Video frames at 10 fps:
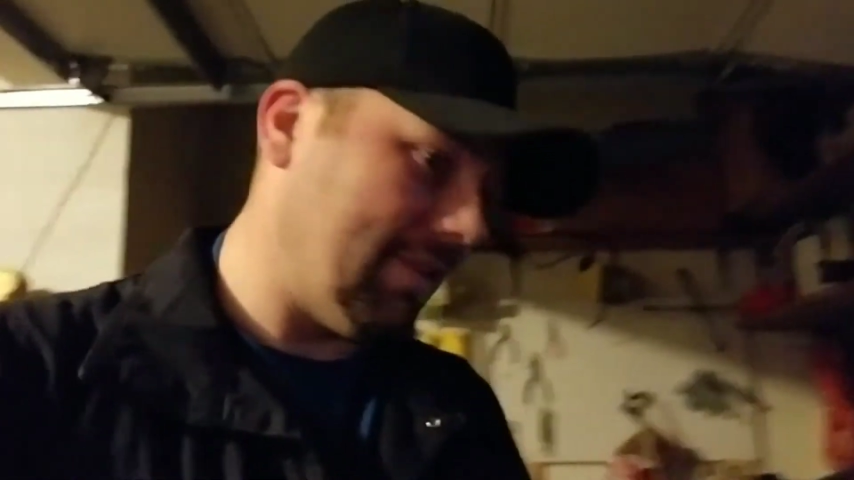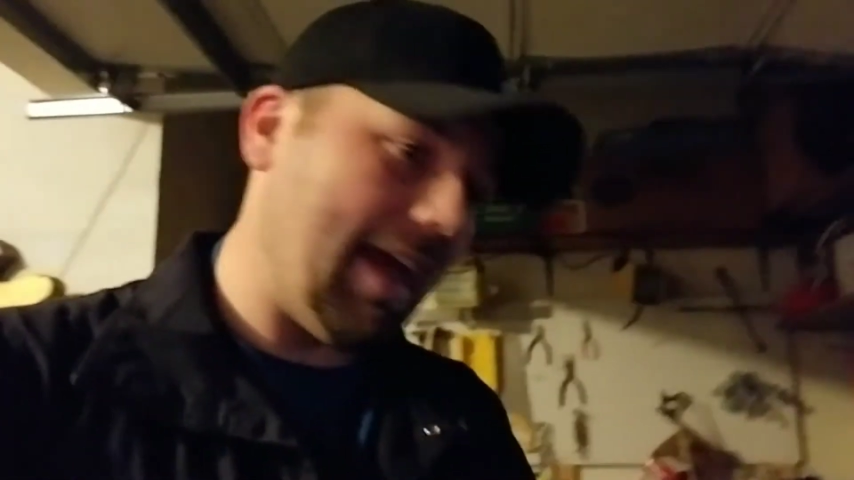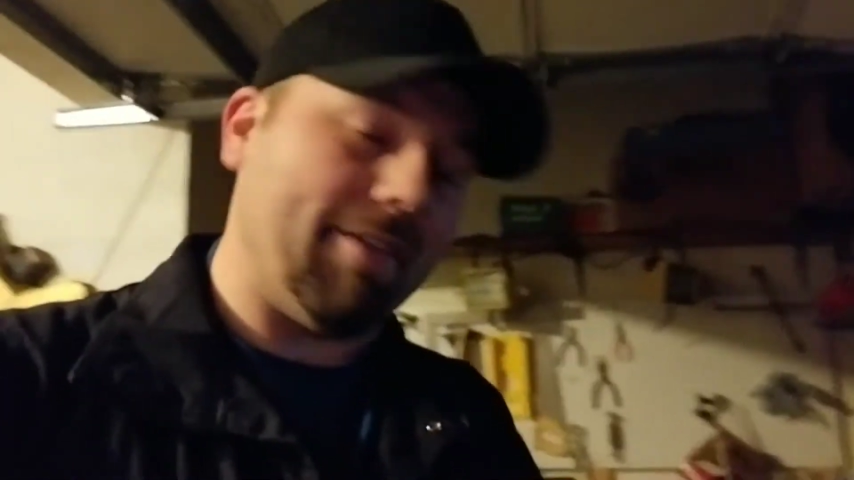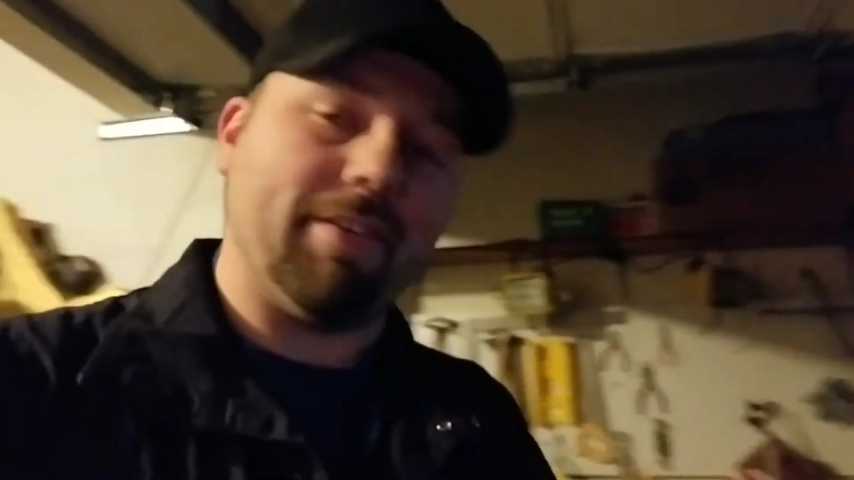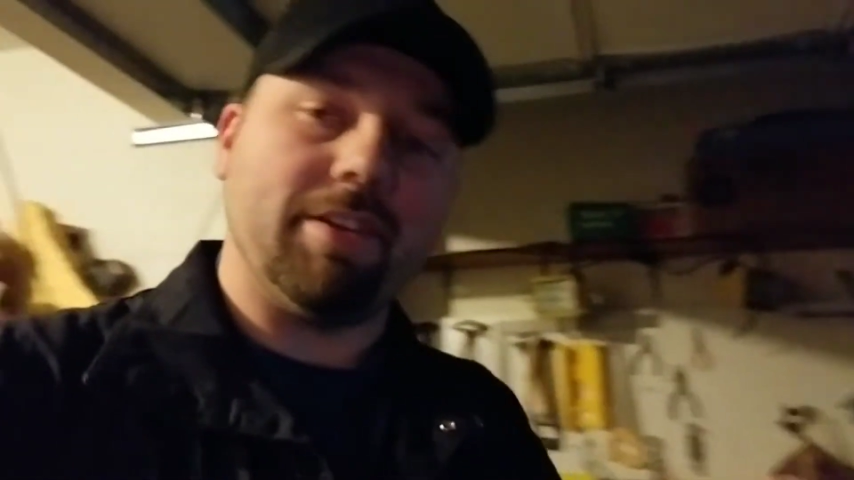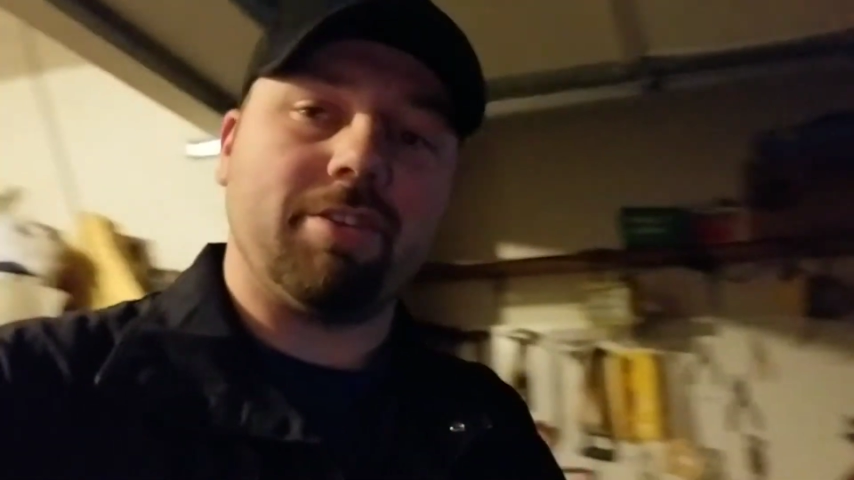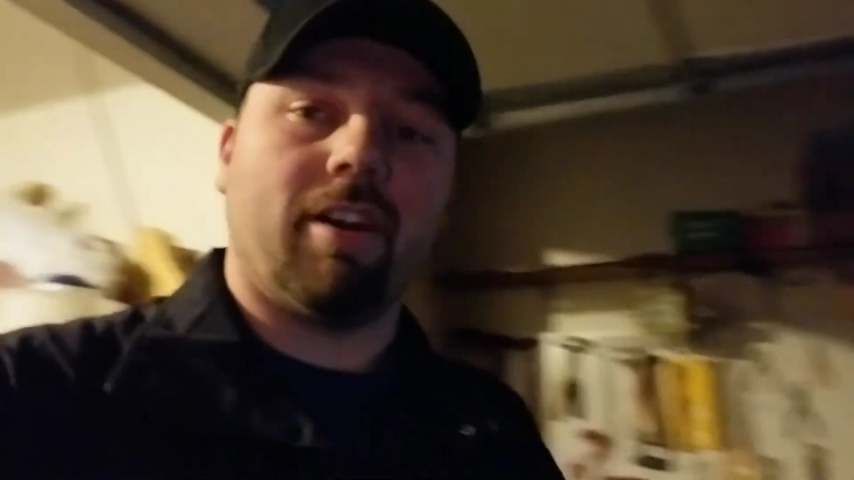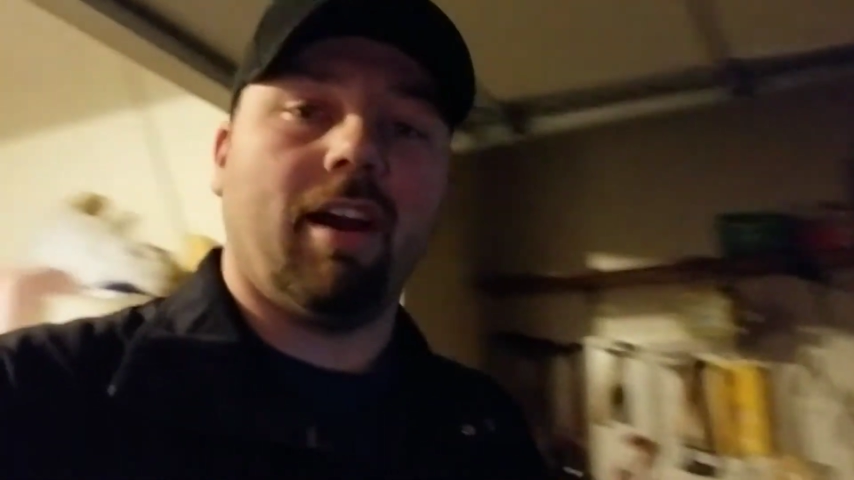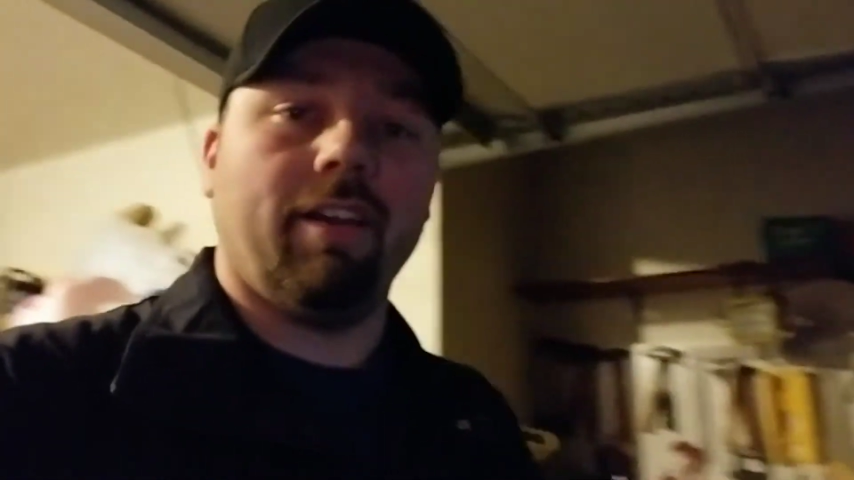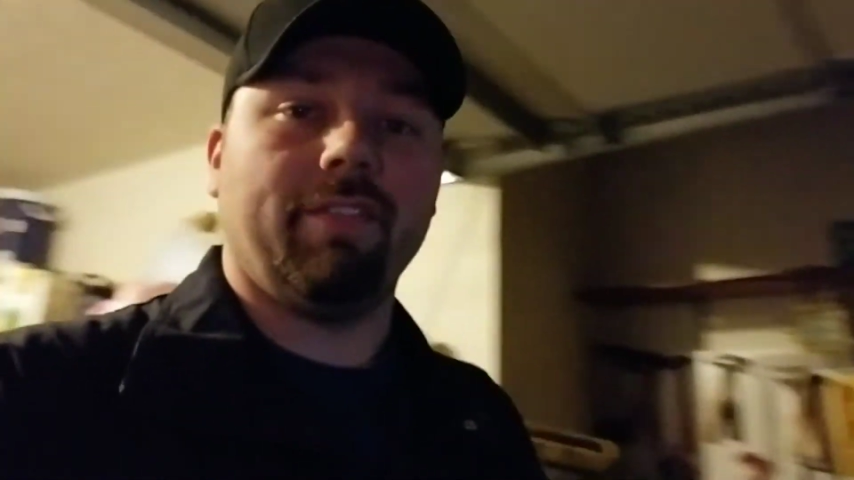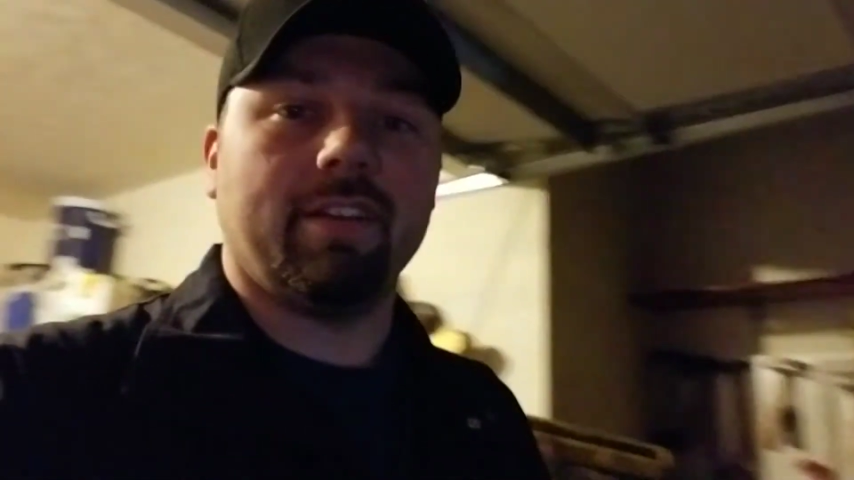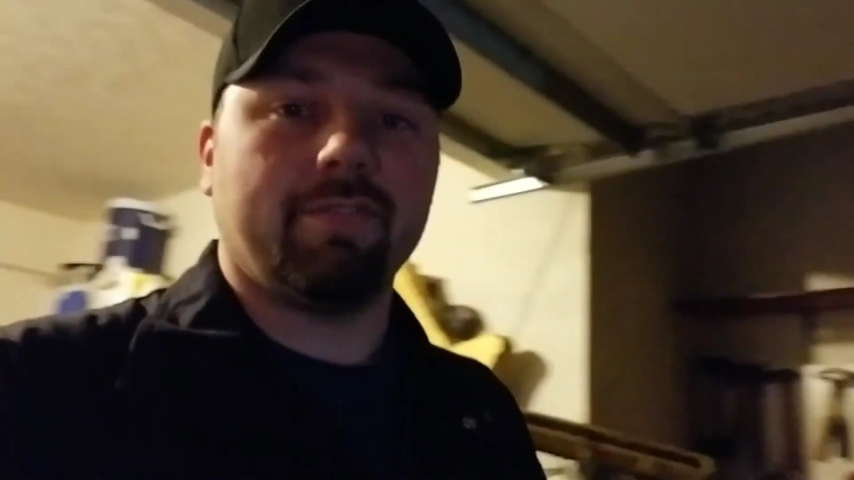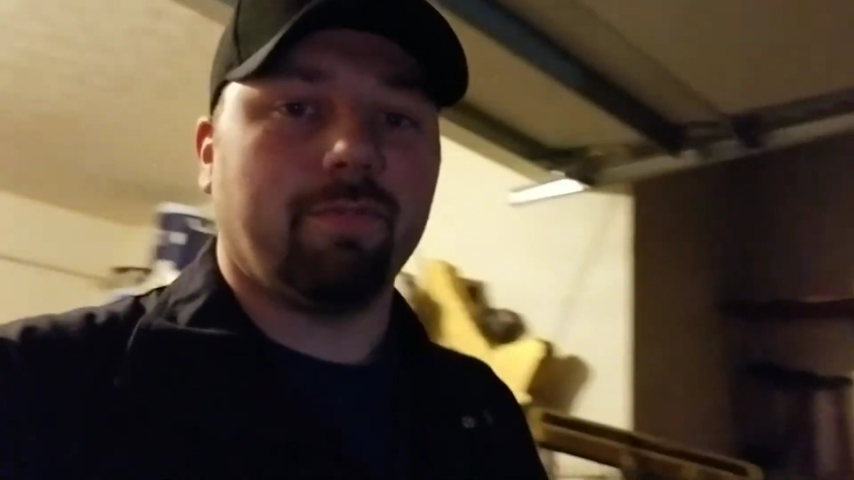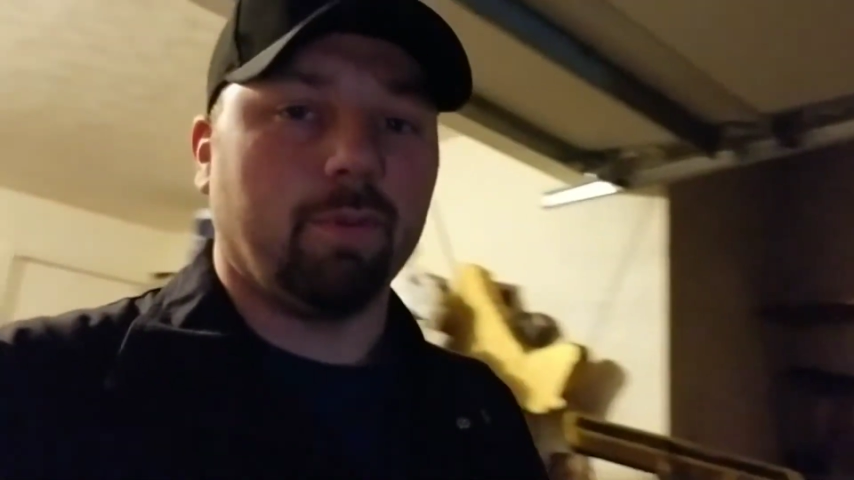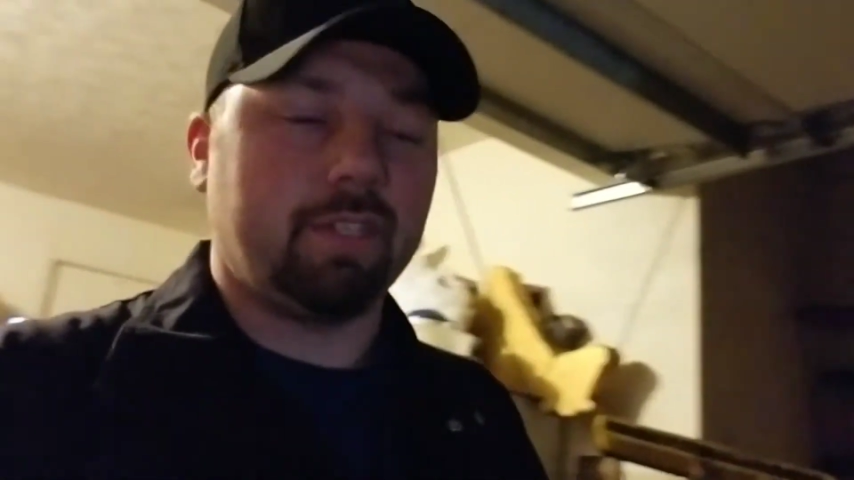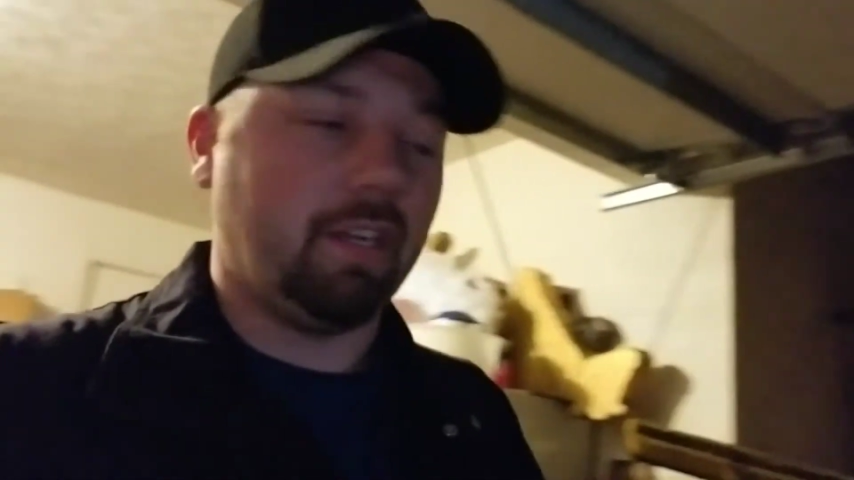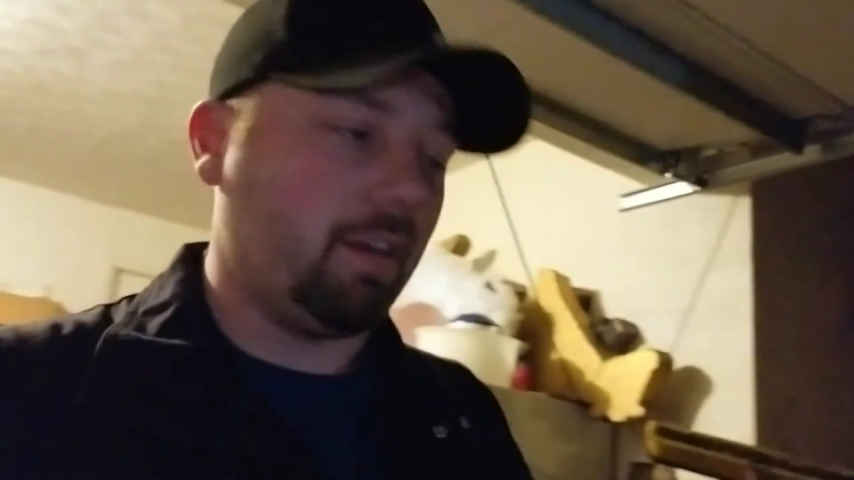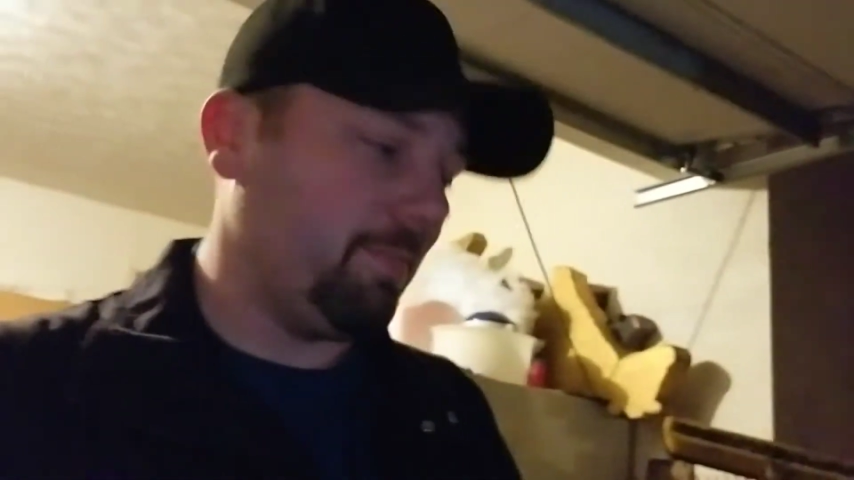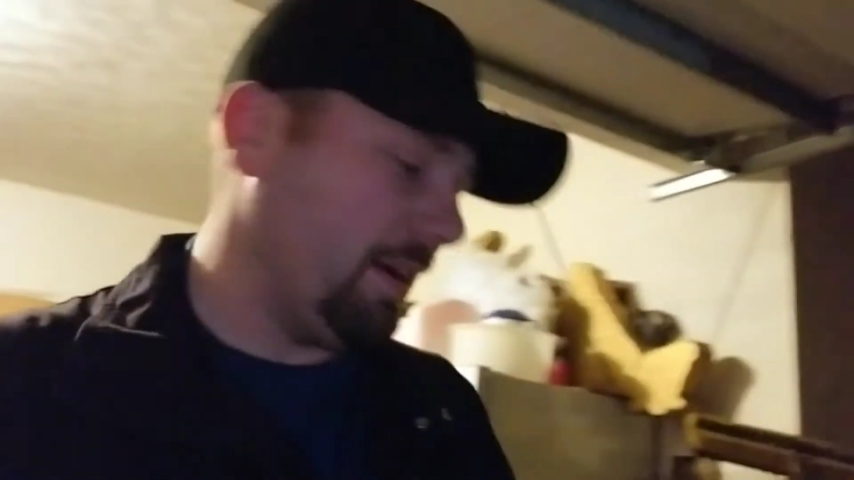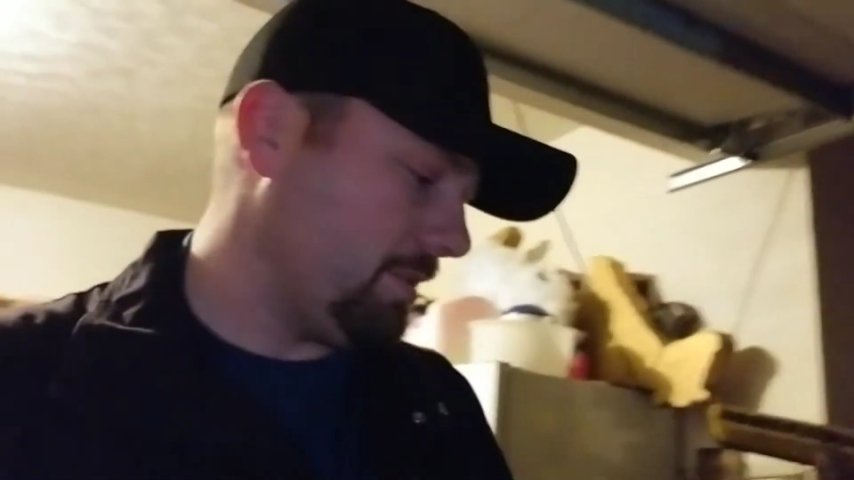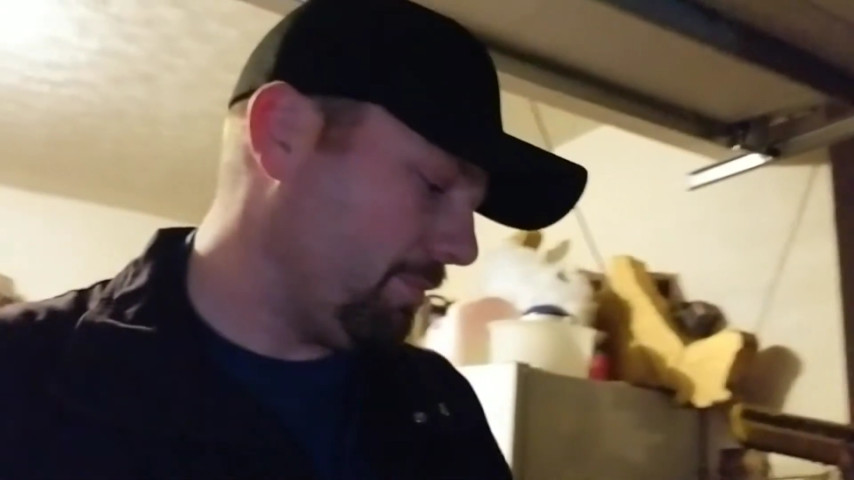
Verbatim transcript: half-inch drive that's 1,400 pounds